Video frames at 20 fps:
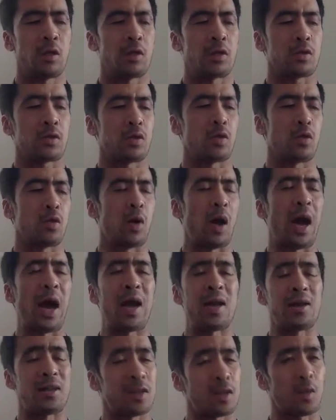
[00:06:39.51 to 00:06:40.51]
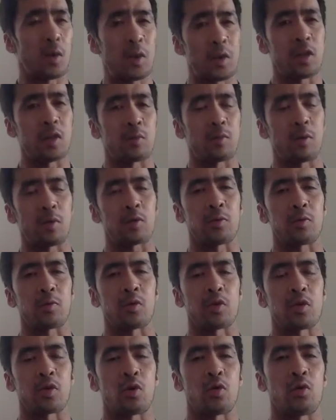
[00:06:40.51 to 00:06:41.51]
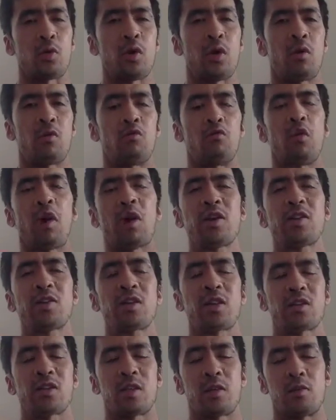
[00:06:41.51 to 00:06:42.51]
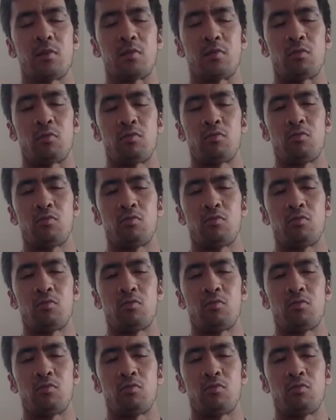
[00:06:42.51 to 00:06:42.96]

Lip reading: So, and as quickly as possible. So RICE as in